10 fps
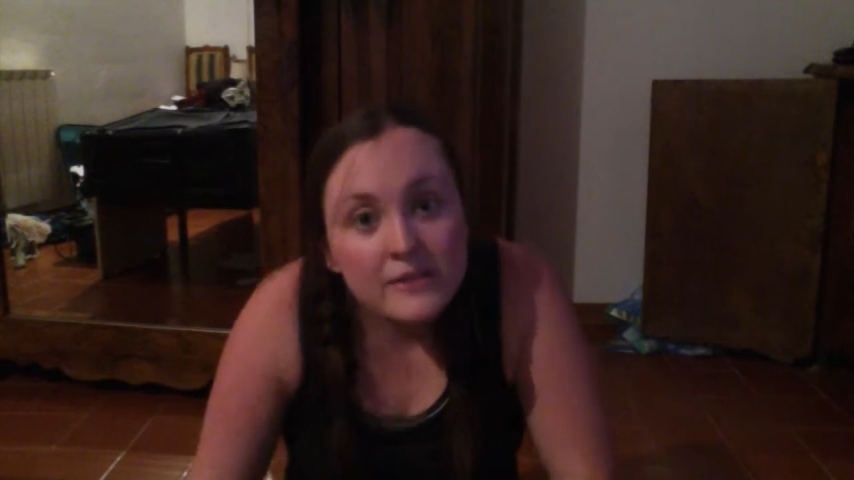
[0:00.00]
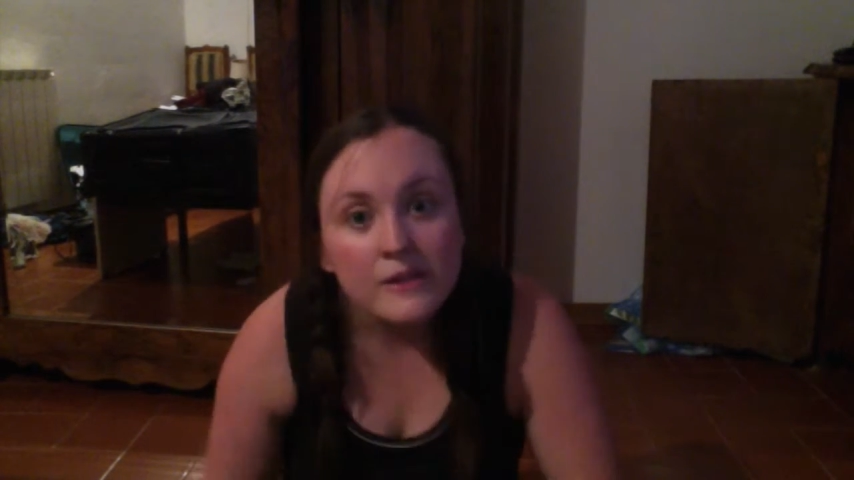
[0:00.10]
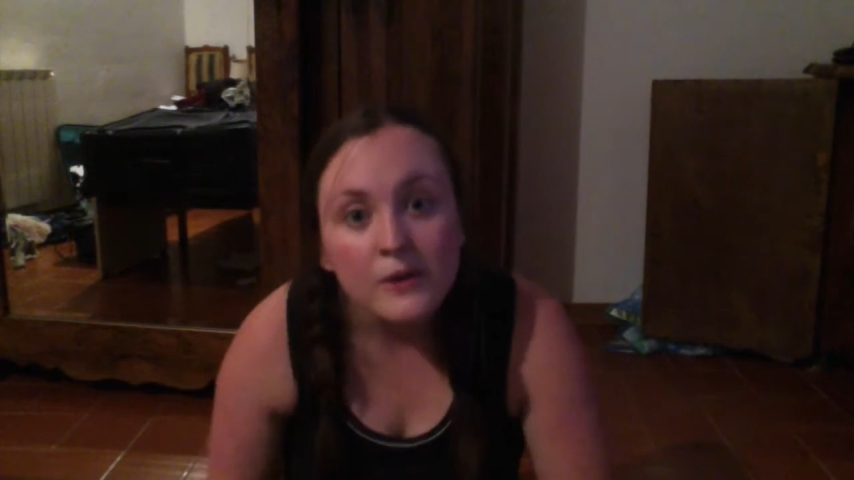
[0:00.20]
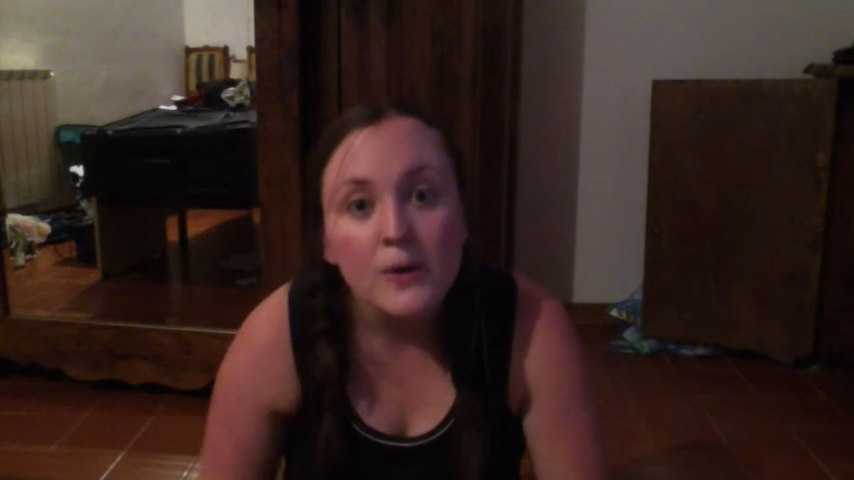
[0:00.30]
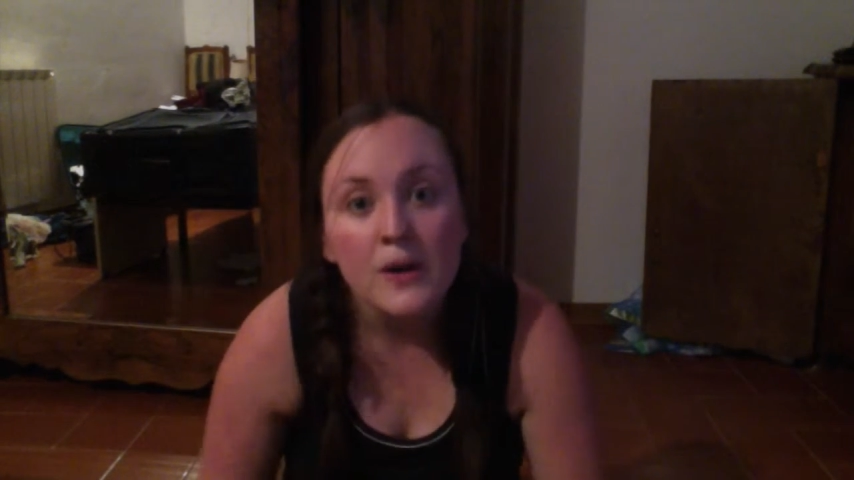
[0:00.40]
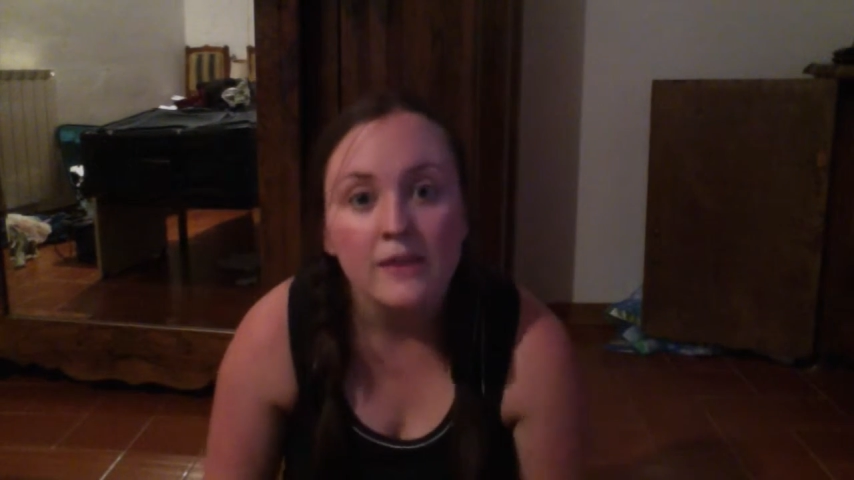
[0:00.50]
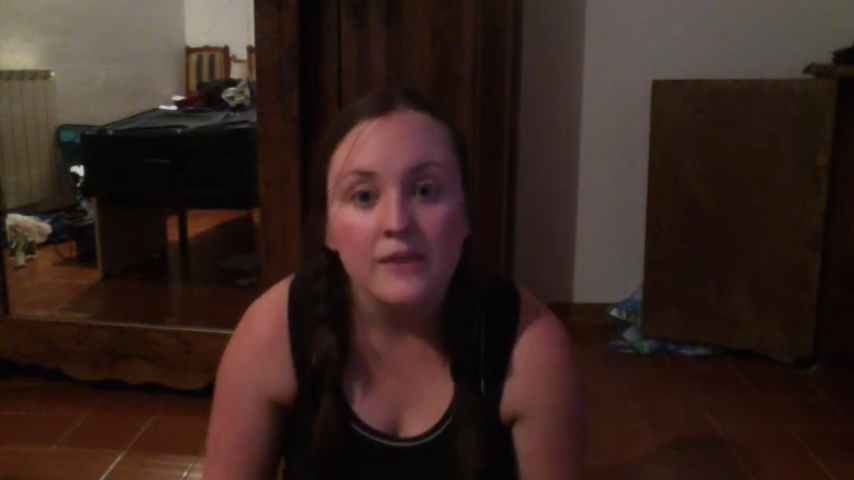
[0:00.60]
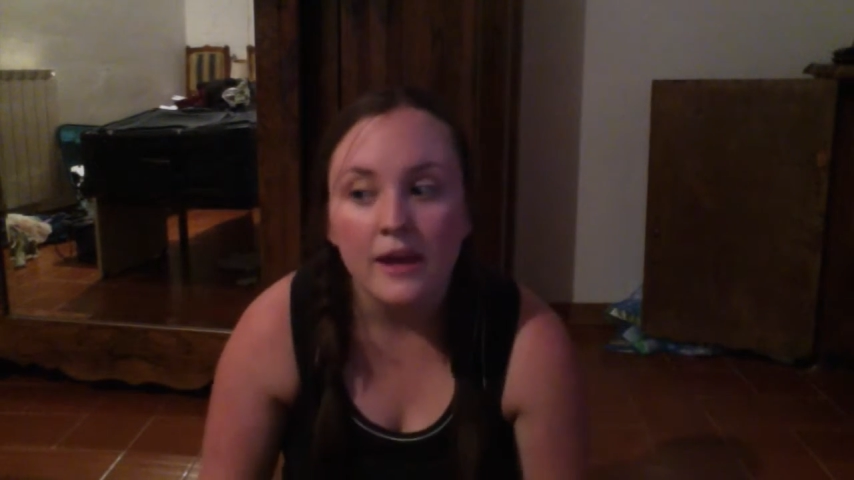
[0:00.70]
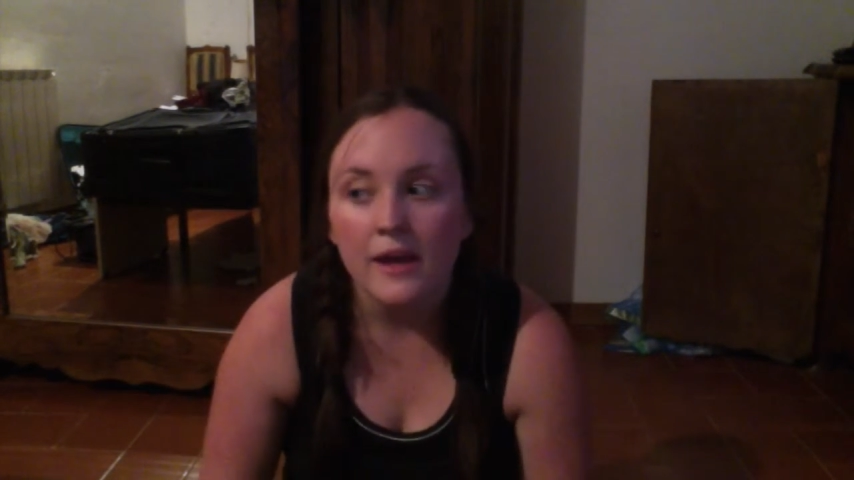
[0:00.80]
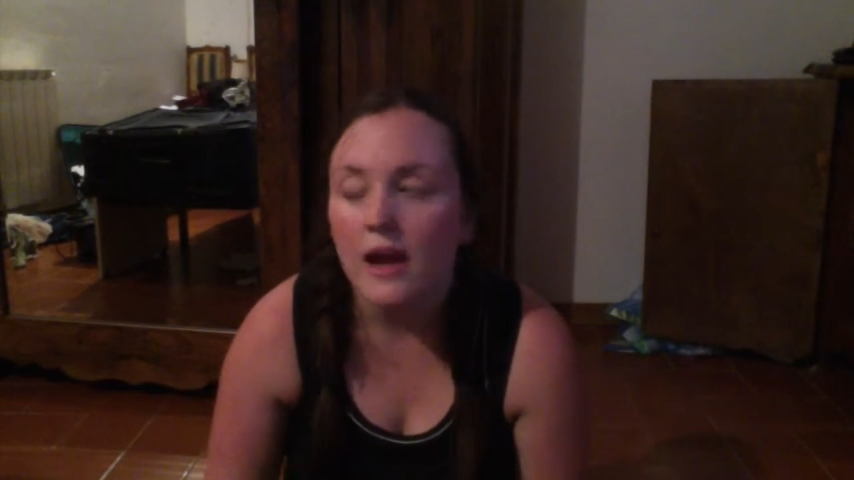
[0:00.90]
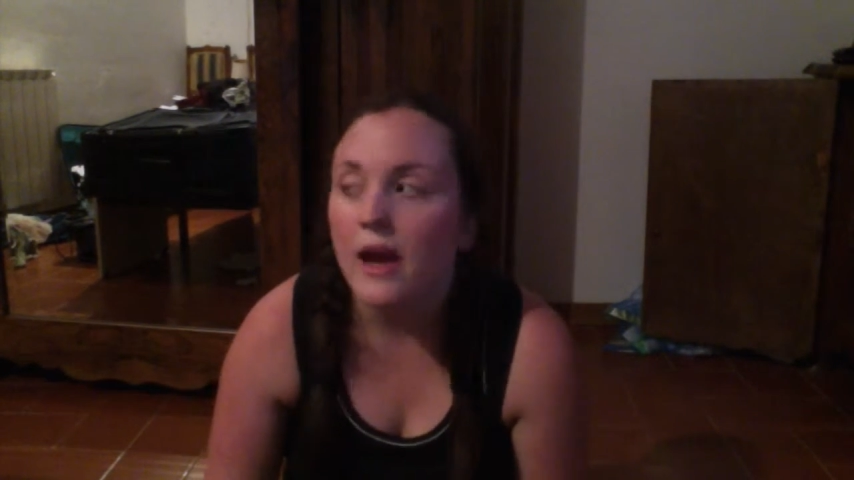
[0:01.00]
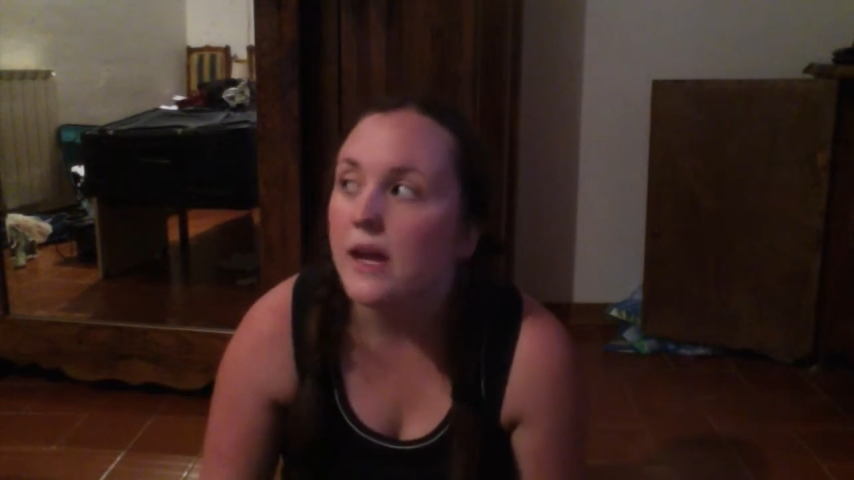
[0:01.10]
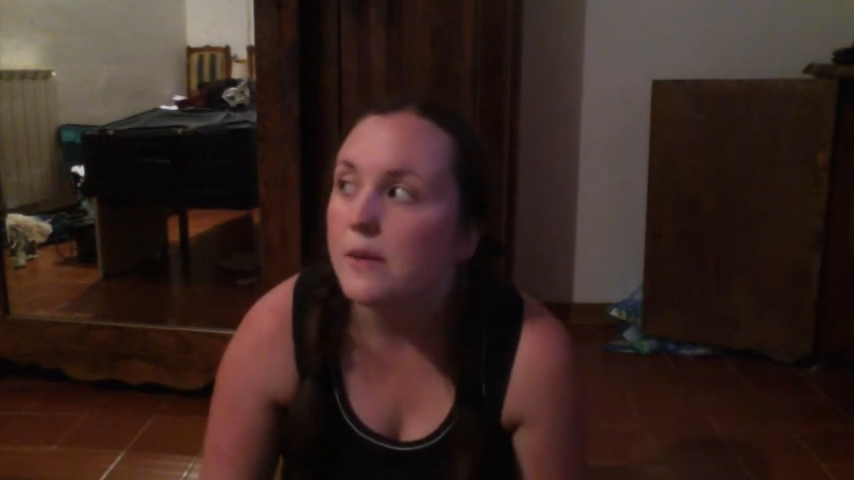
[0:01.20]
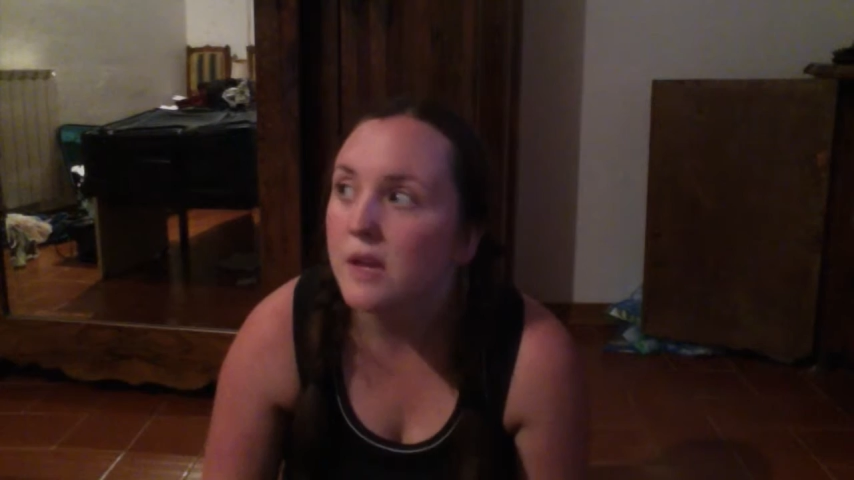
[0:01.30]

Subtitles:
so that I am